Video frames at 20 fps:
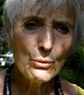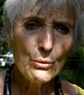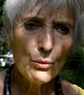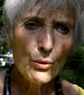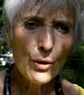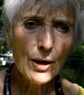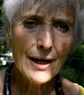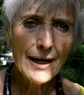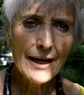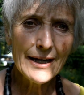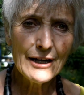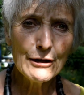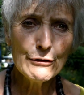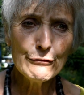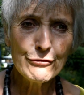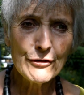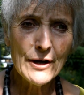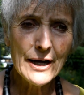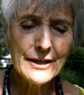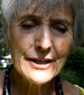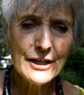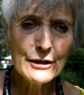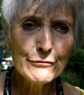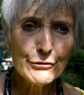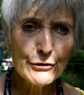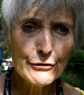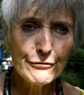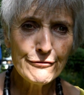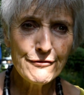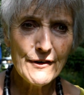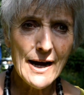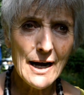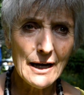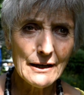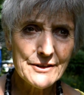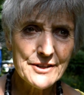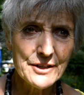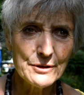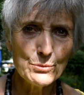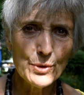Well, I know for a fact
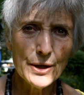that